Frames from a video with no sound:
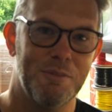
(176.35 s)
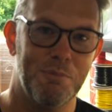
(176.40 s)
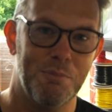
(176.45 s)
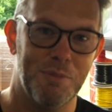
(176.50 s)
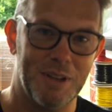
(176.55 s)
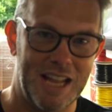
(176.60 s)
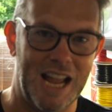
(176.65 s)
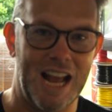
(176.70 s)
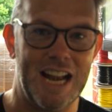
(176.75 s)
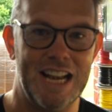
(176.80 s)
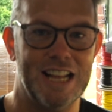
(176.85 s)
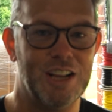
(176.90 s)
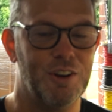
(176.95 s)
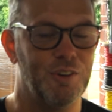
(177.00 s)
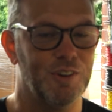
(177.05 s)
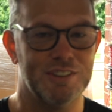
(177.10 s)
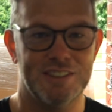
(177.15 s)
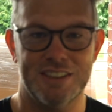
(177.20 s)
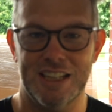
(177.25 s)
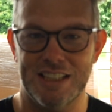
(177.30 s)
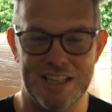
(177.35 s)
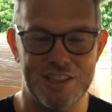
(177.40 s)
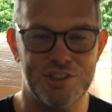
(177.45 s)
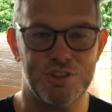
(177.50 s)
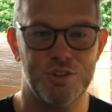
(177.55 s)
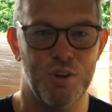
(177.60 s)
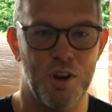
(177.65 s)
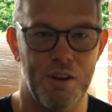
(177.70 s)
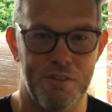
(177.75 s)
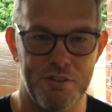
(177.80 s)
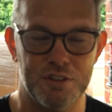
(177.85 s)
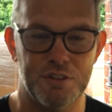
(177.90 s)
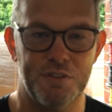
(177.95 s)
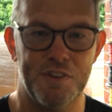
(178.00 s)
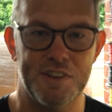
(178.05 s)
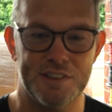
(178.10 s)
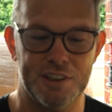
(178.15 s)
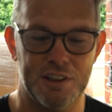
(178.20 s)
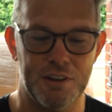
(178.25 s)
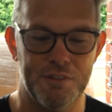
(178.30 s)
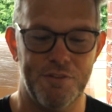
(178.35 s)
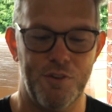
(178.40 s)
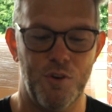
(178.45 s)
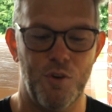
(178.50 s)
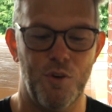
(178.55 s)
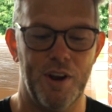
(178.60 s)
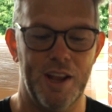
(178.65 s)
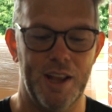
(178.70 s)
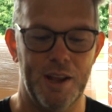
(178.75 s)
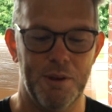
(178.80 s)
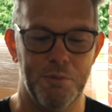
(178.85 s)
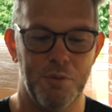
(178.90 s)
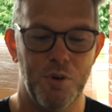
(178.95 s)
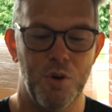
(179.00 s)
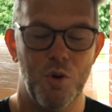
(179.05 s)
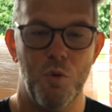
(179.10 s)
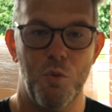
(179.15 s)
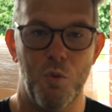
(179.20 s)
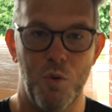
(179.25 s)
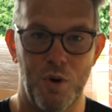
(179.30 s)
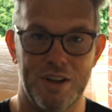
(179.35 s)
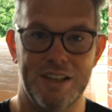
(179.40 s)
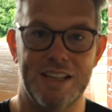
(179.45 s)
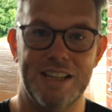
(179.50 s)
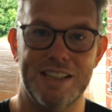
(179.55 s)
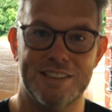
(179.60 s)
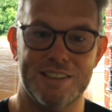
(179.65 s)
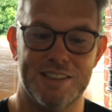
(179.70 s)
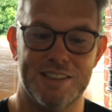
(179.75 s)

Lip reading: mechanic or a technician, whoever's fitting it for him, what he needs